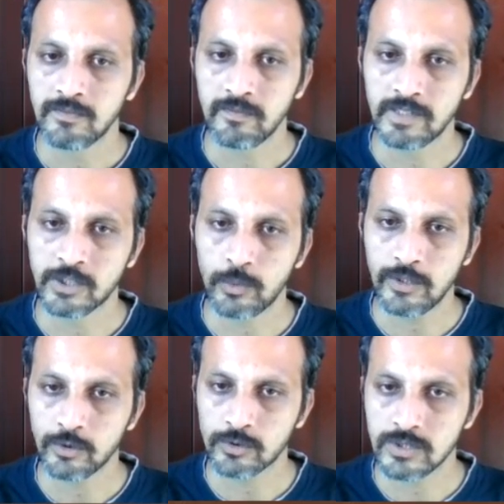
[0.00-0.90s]
when the
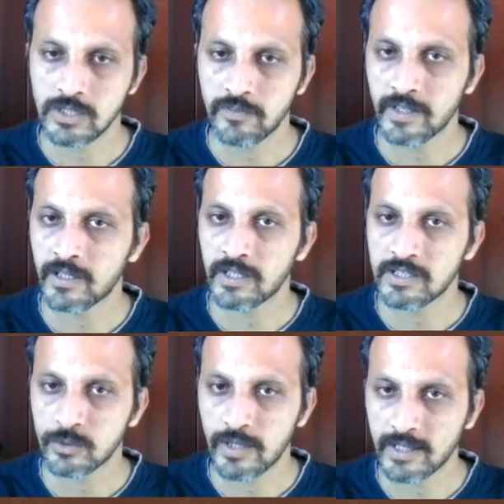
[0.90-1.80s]
queen goes to g5 and
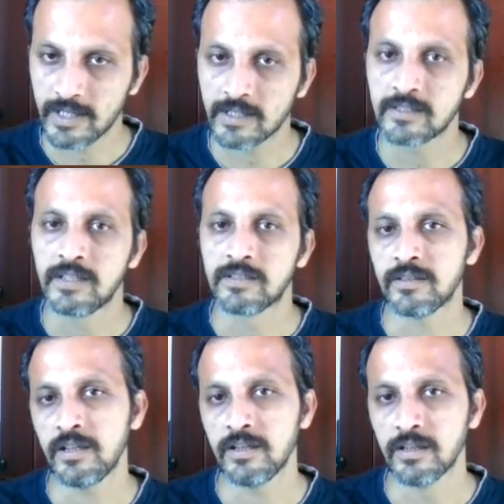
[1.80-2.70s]
tries to attack, let's
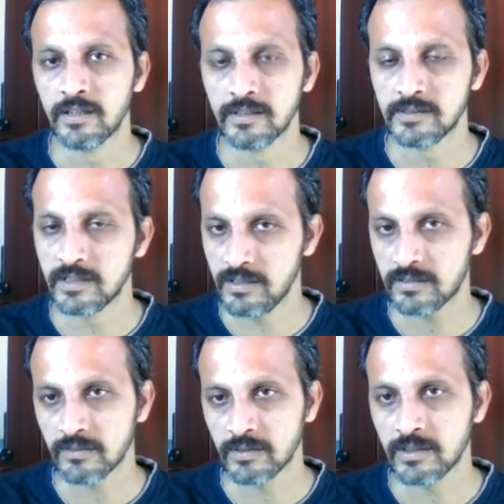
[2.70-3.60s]
say the
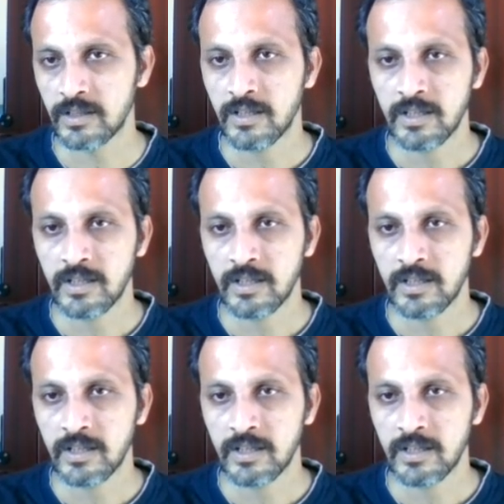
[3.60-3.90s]
g7,